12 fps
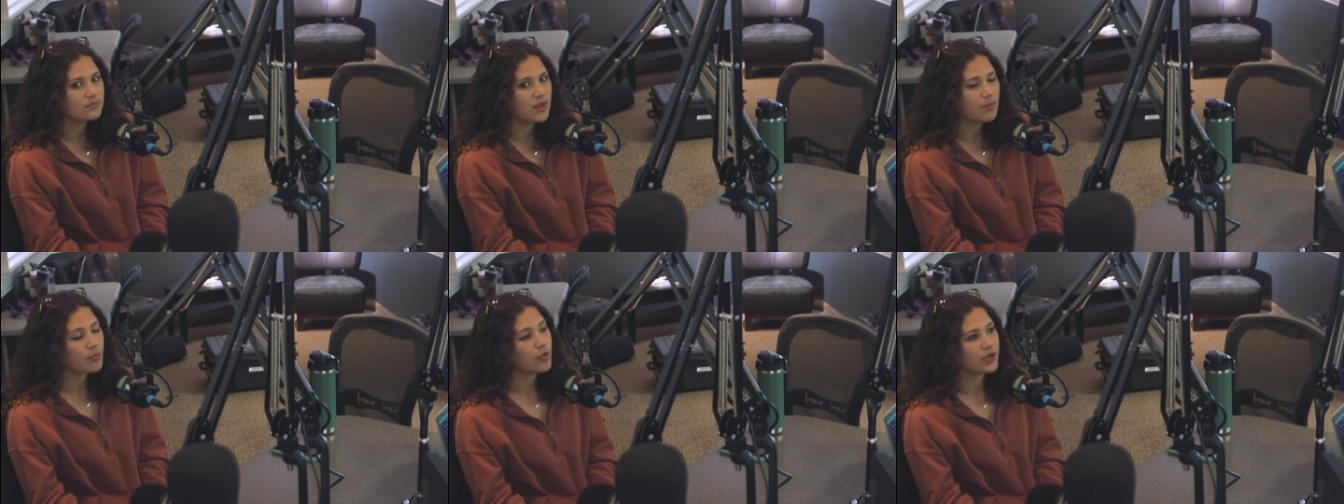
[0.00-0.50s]

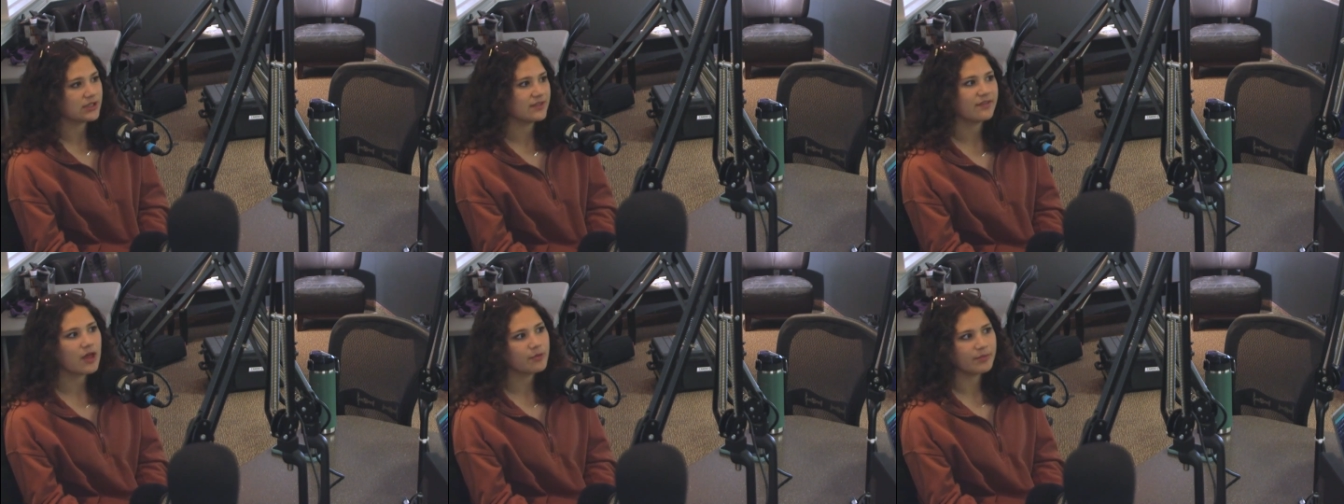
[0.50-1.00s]
important
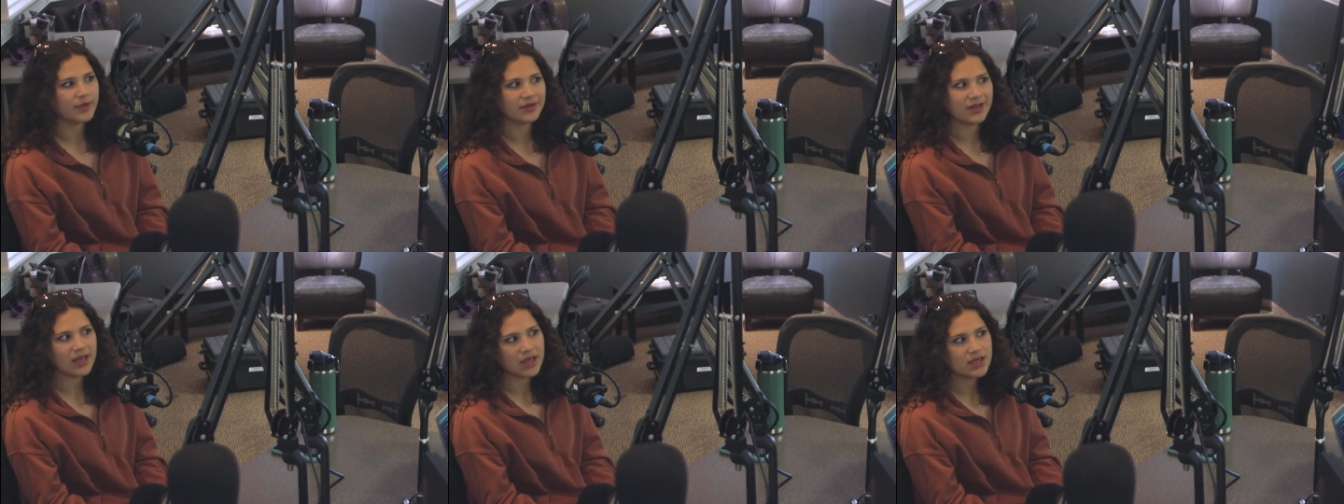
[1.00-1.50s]

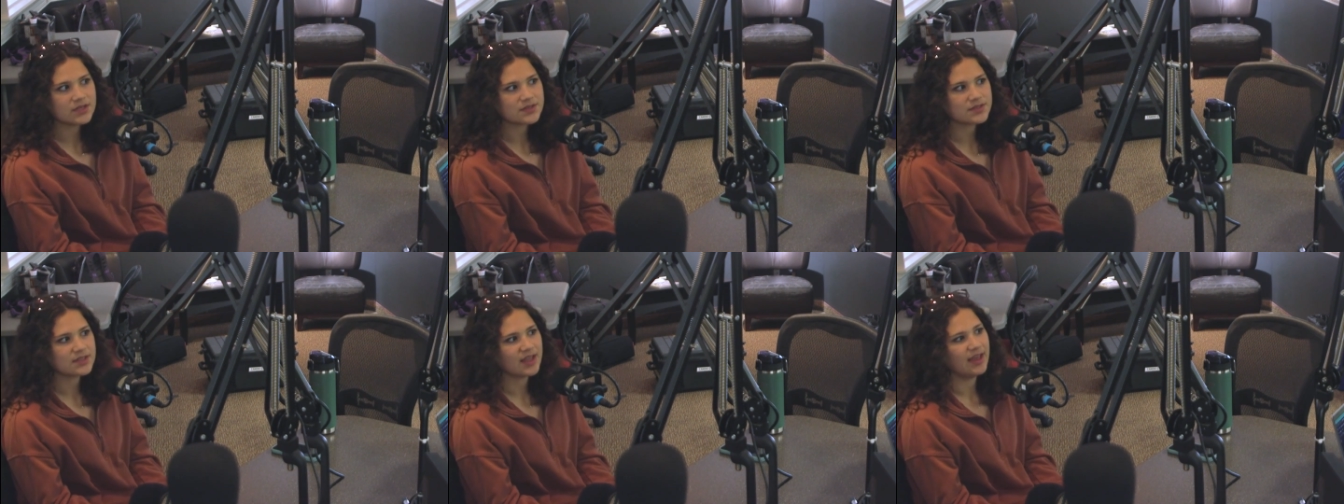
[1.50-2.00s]
development
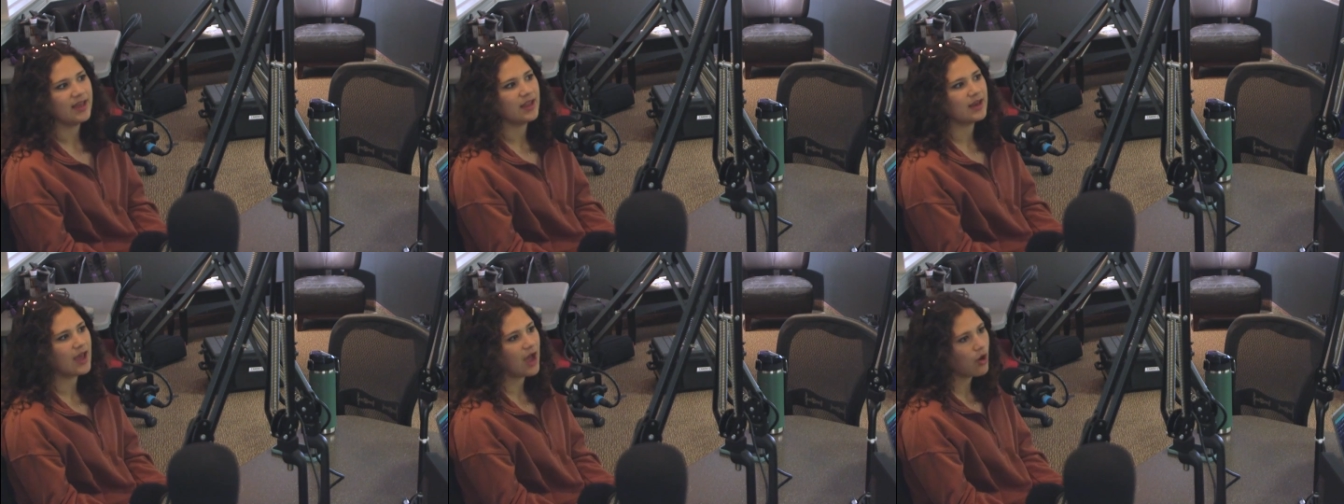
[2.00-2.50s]
is
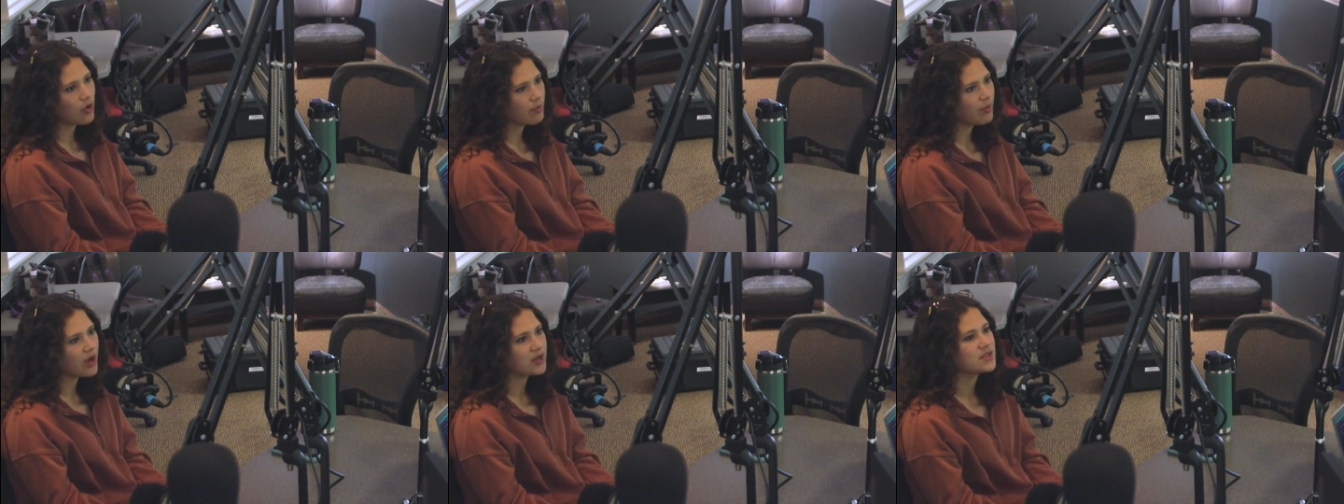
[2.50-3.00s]
and how our
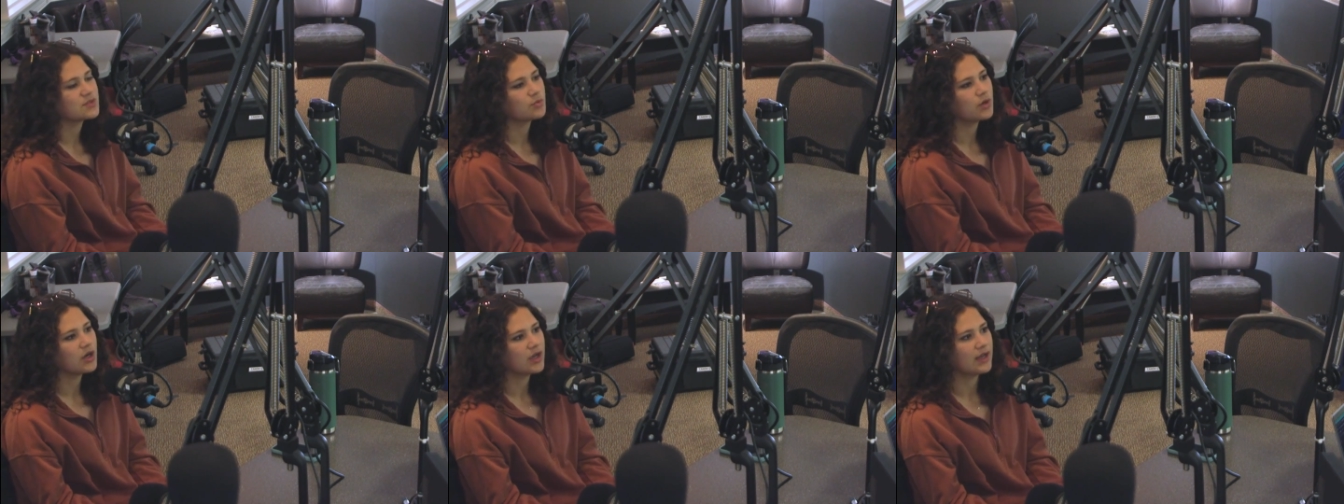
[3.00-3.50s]
bodies
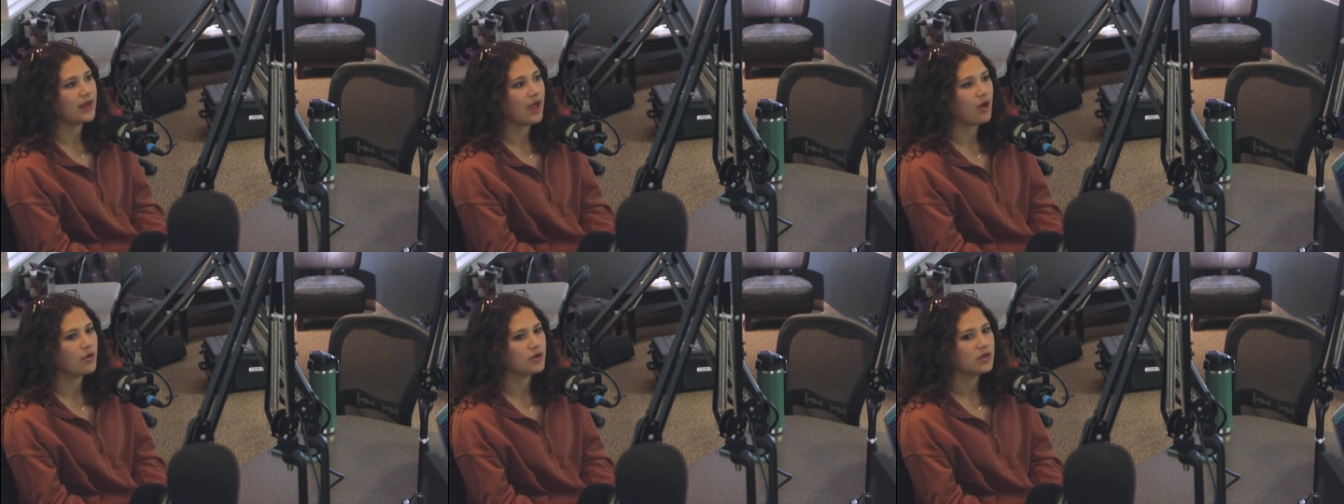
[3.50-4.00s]
work and
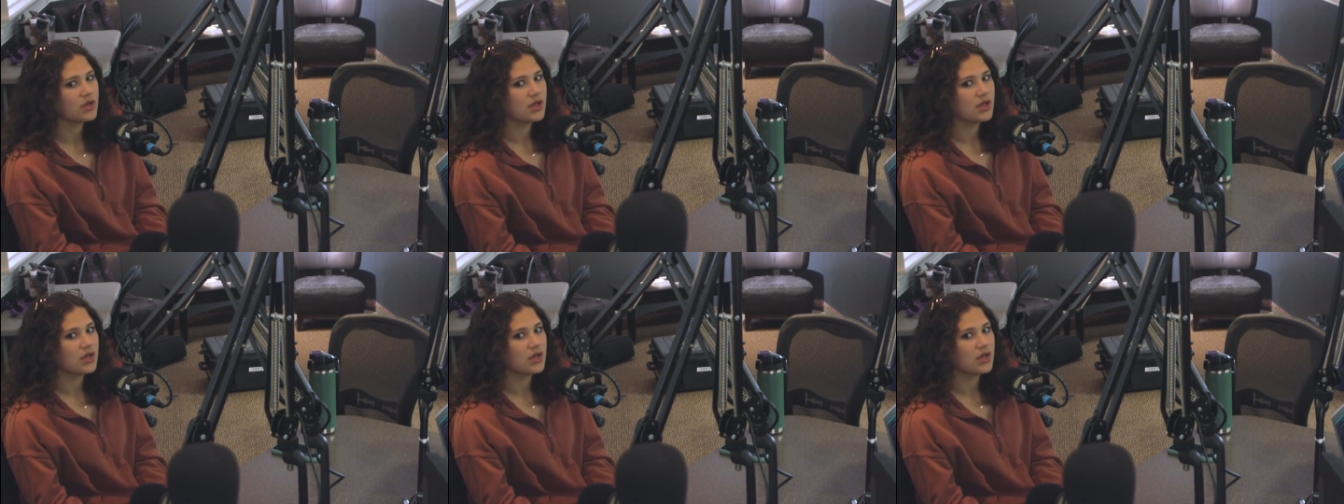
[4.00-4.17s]
how